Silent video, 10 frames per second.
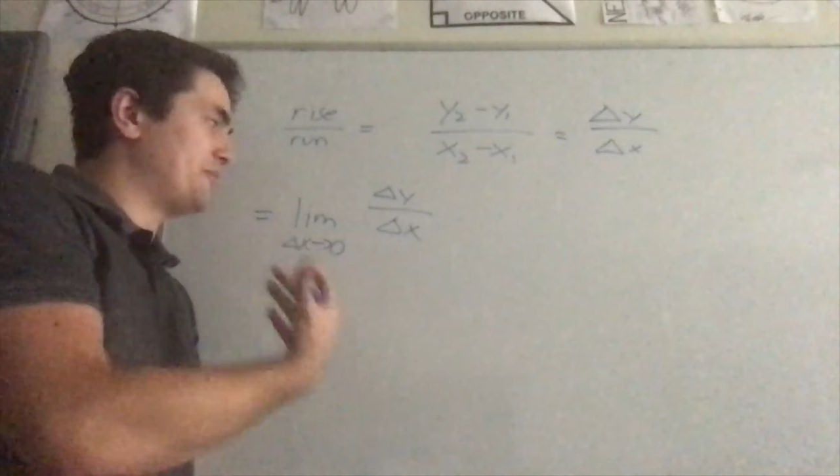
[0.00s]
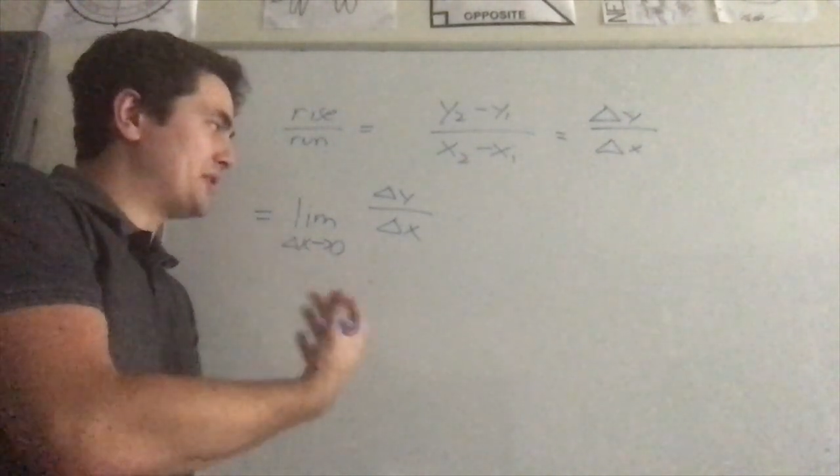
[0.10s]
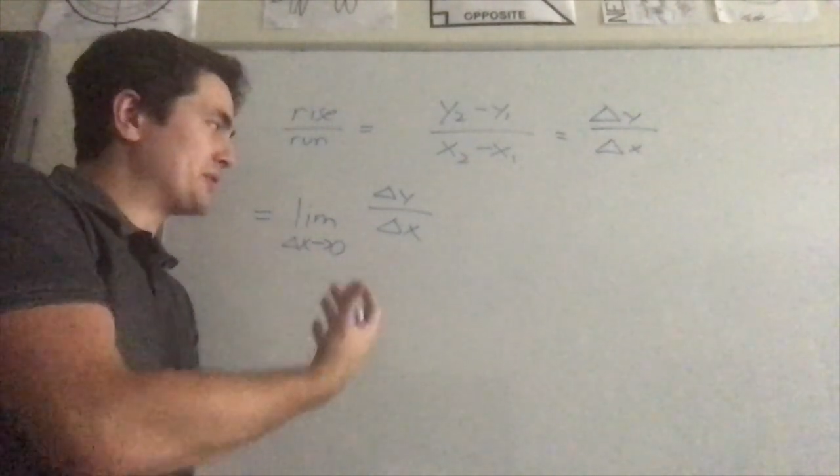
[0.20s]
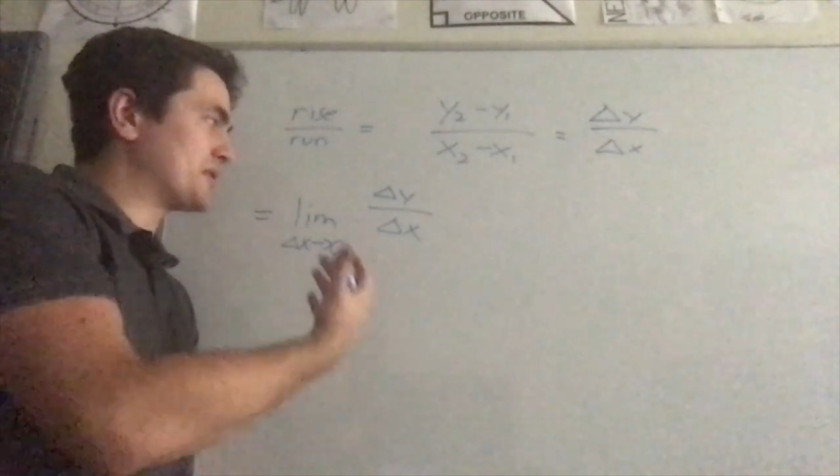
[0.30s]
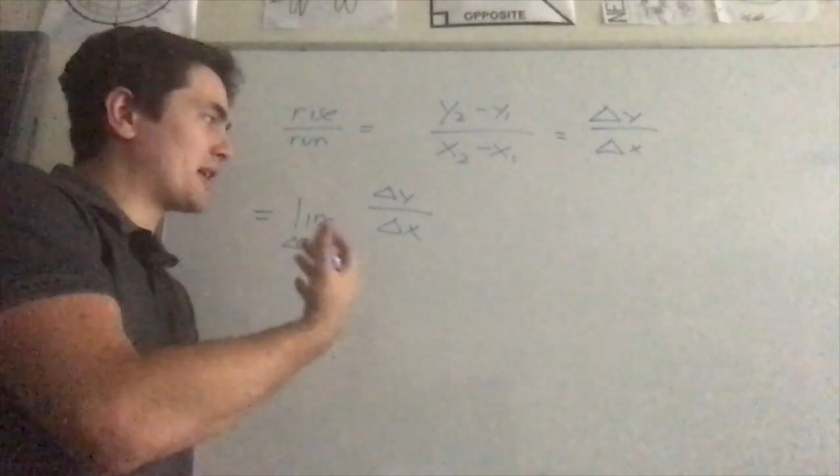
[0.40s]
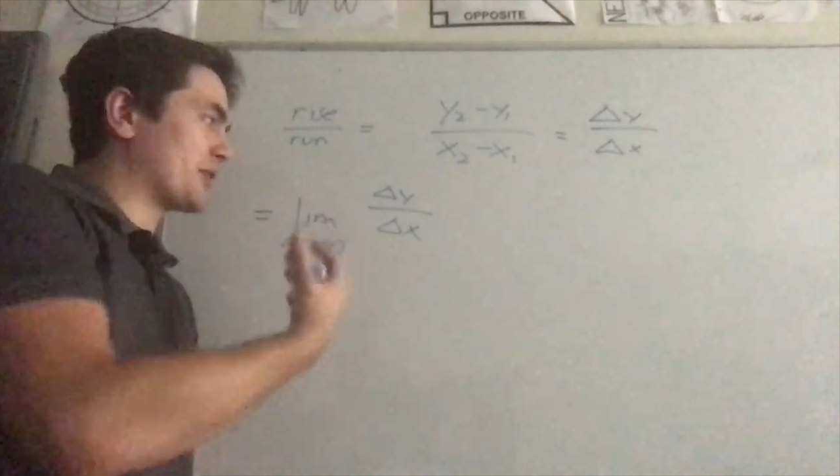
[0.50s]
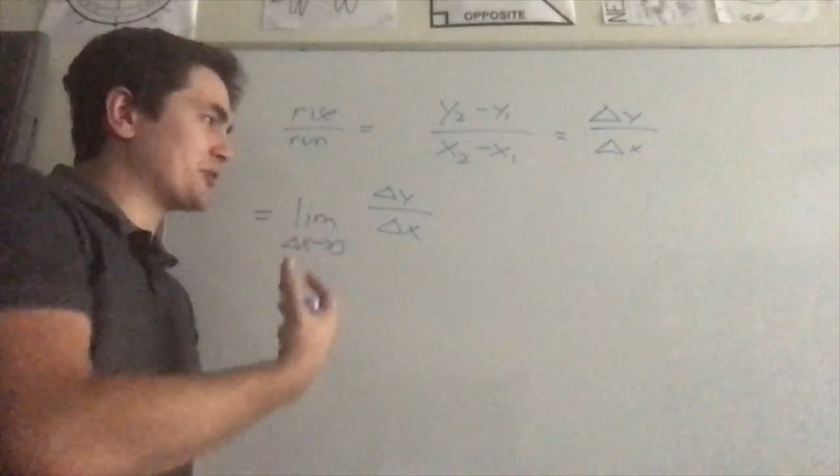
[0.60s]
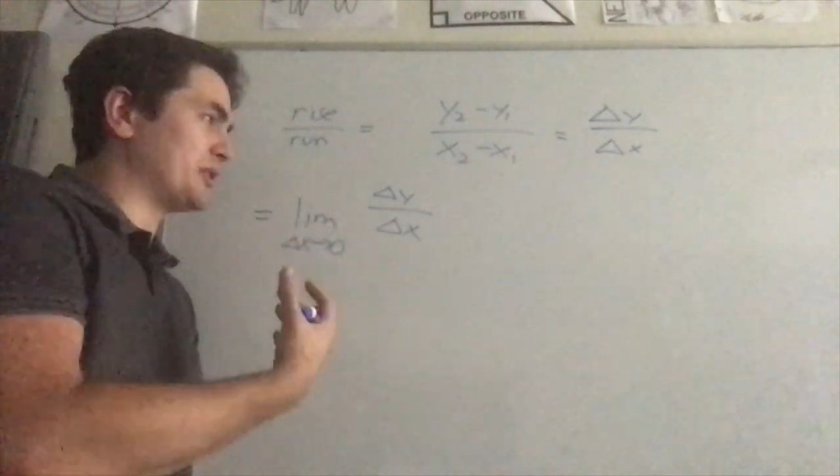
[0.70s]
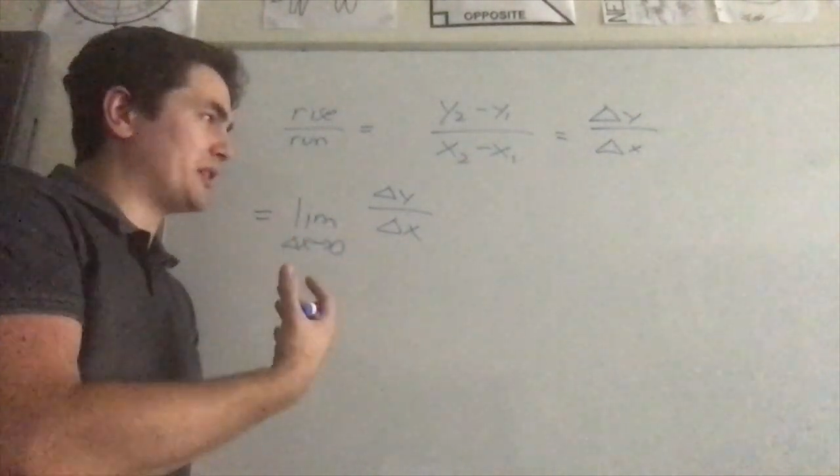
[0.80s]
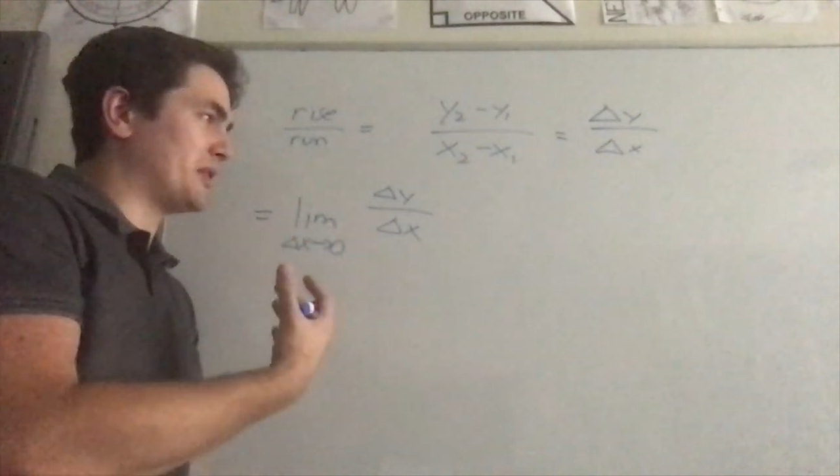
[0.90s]
This is
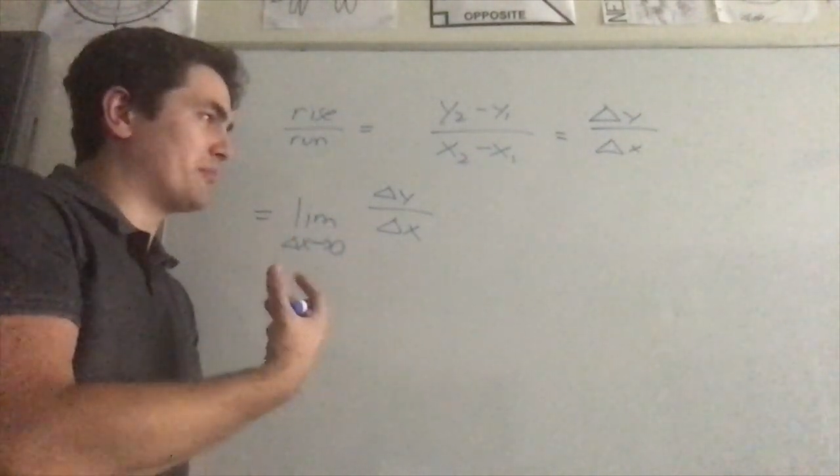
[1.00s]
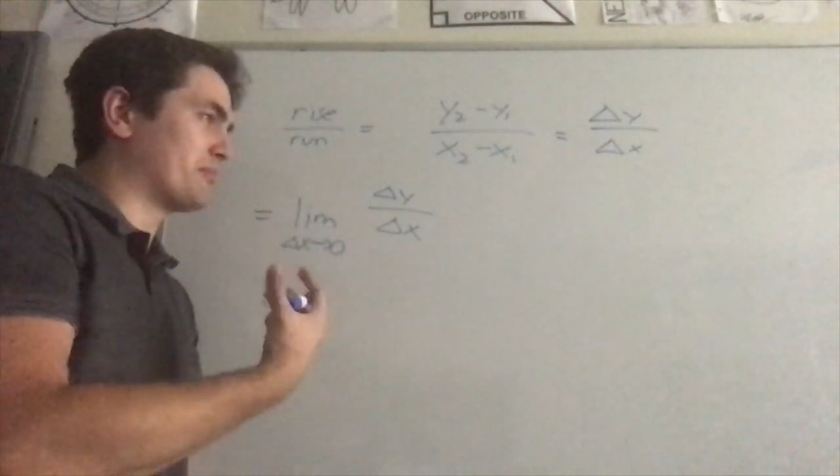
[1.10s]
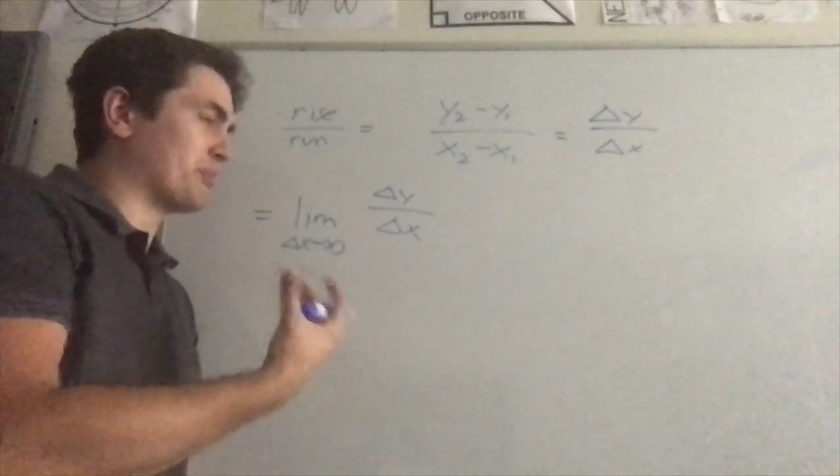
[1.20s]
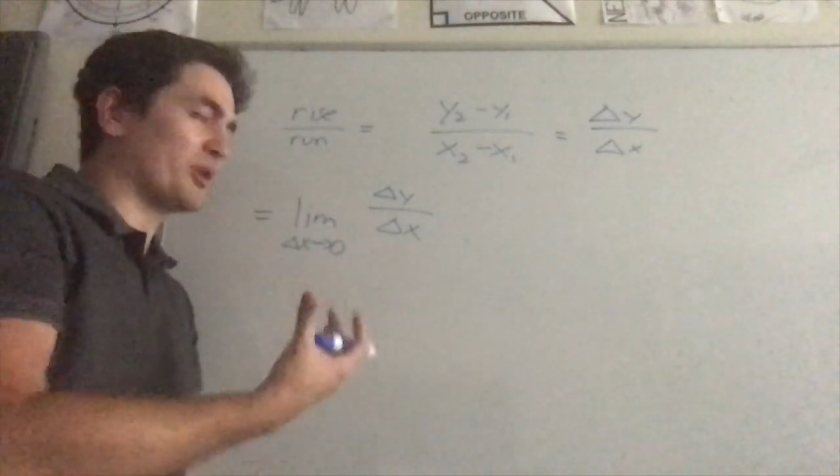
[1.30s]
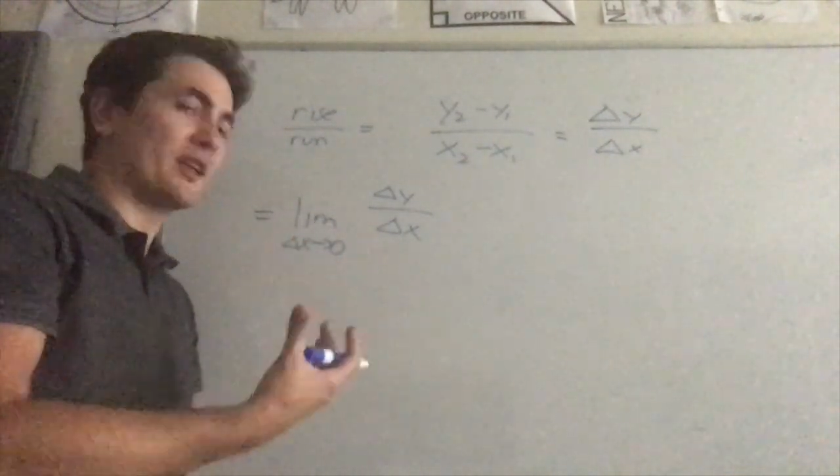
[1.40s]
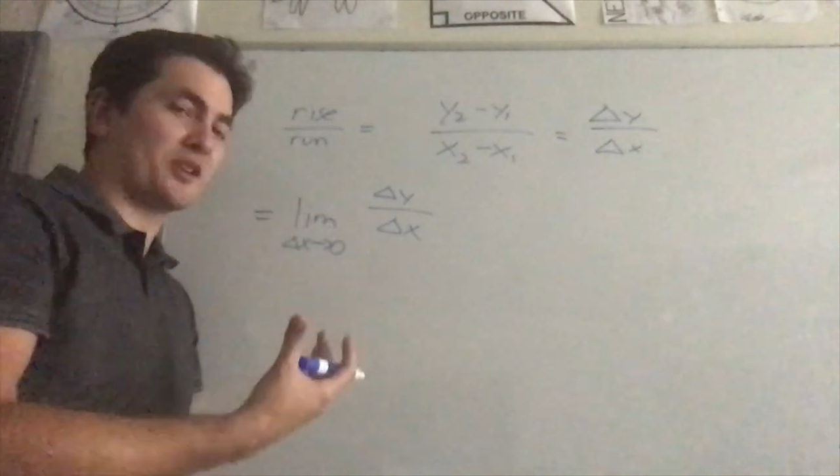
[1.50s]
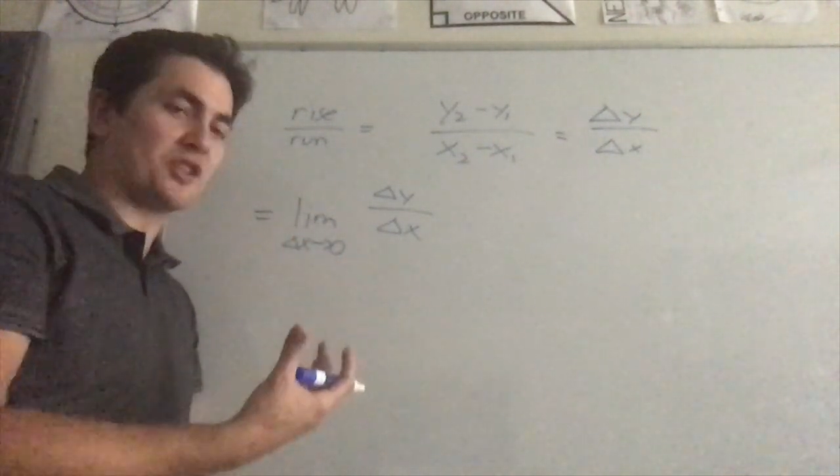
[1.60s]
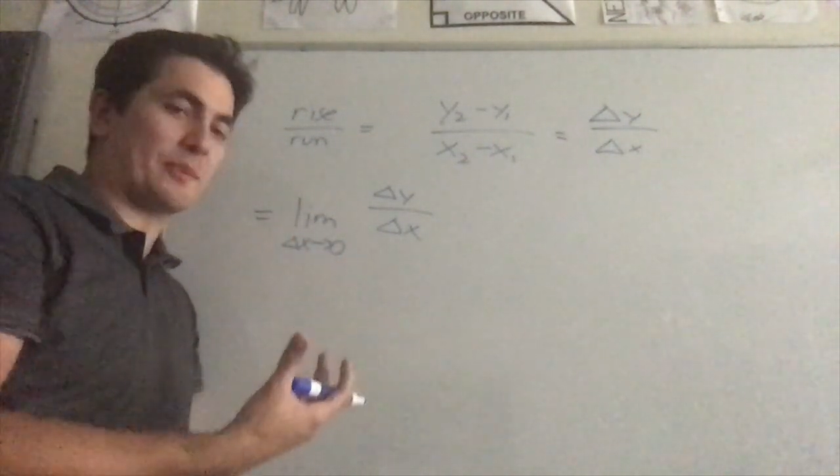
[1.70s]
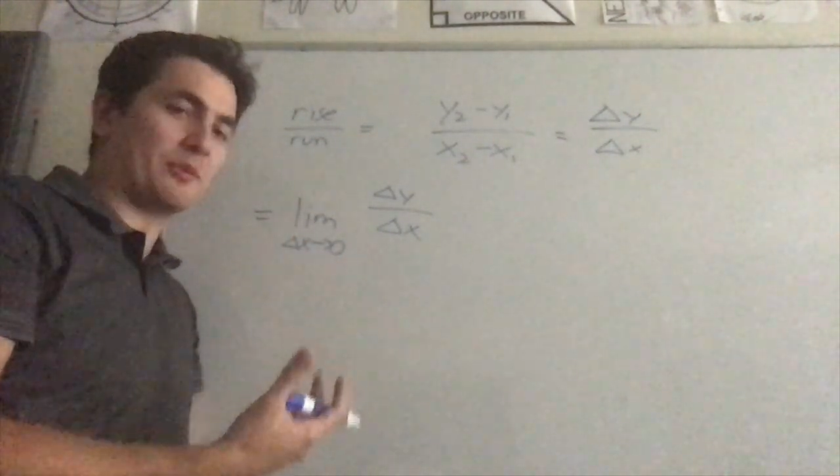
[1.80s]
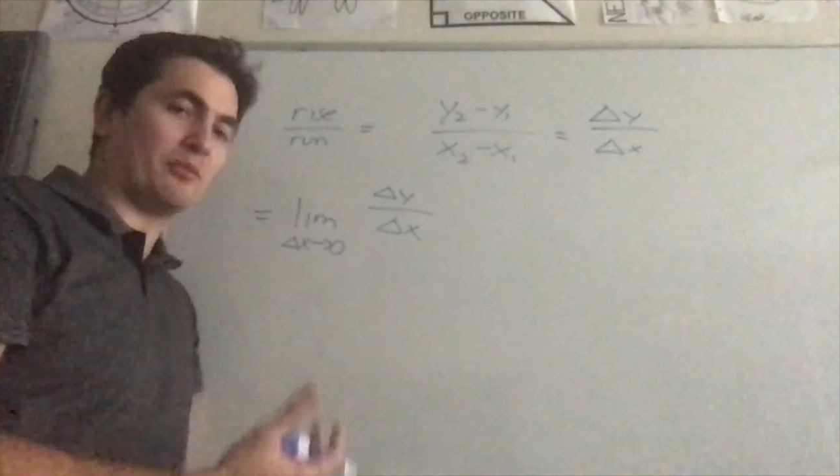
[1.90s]
actually pretty
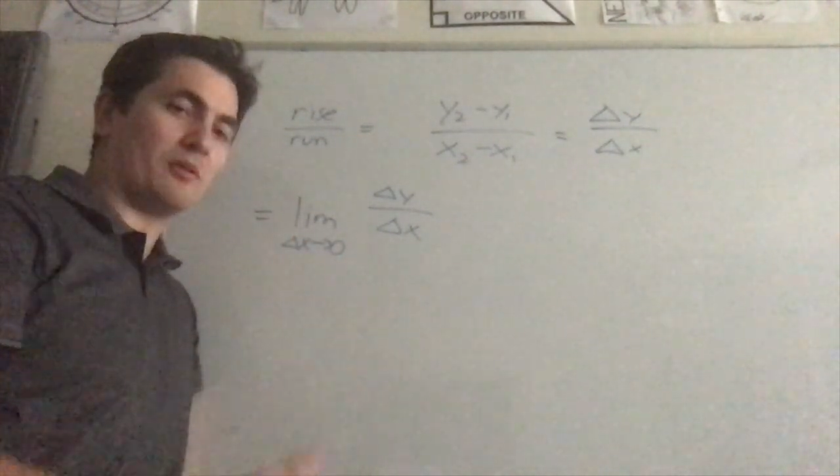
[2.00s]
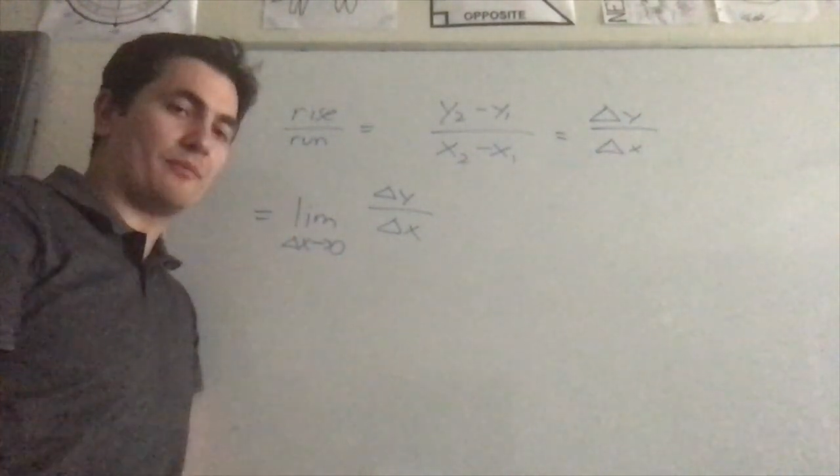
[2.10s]
acceptable.